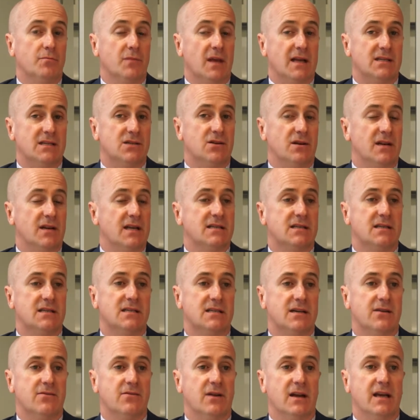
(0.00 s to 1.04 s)
It's not
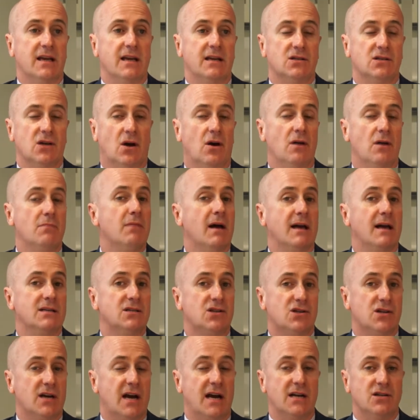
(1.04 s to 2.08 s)
necessarily
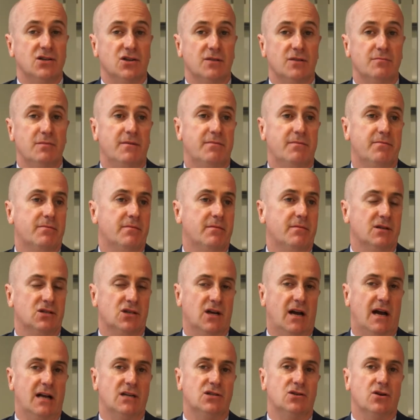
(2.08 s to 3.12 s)
time-based charge, it can be
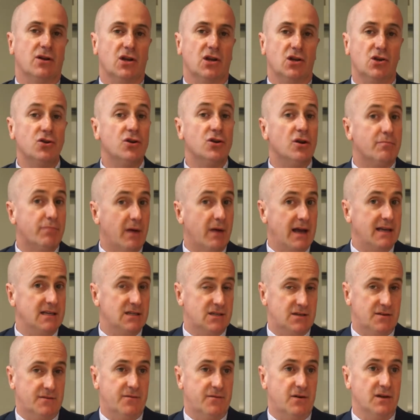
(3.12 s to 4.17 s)
charged on a
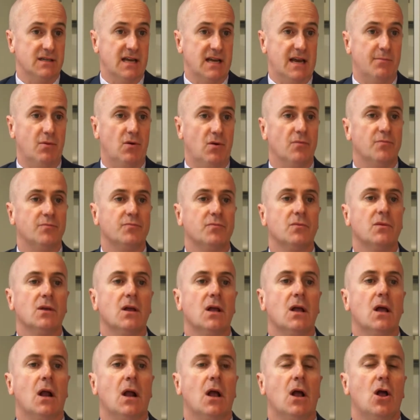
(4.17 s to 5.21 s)
unit-based, for example.
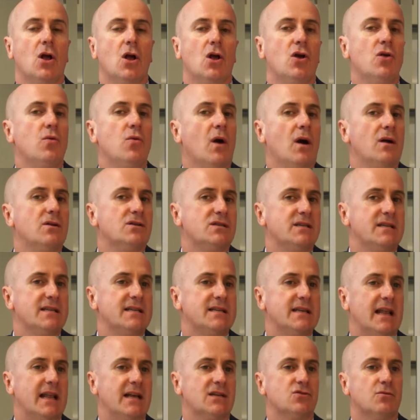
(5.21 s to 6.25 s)
Who owns the
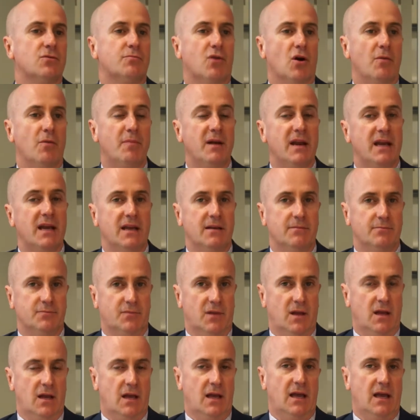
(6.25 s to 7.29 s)
intellectual property
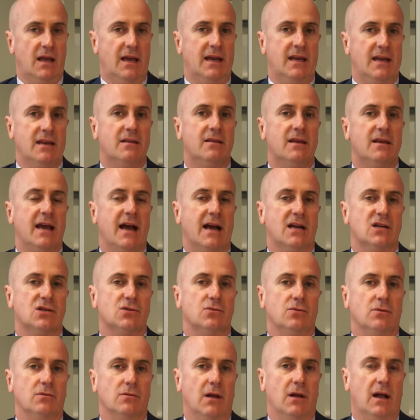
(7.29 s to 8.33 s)
in the
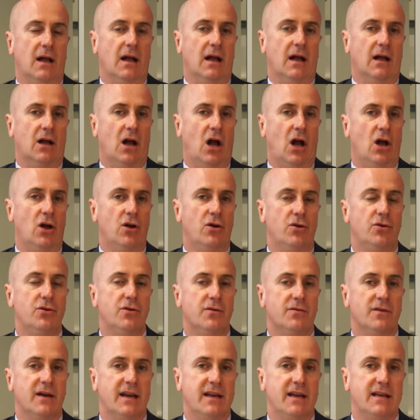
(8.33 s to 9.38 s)
actual code
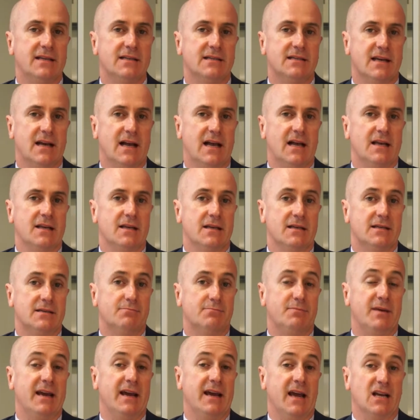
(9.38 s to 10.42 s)
that is
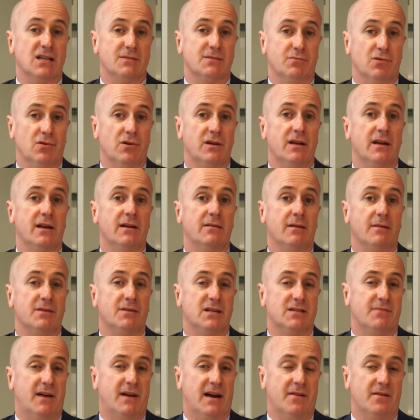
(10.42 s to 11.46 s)
being exploited
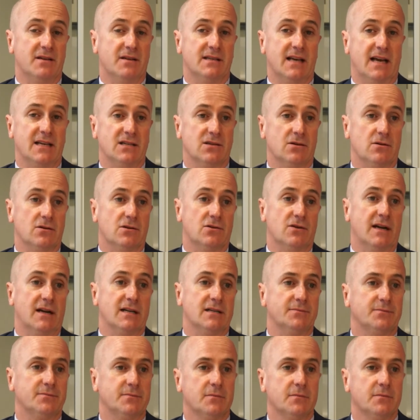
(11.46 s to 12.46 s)
as part of the SaaS contract?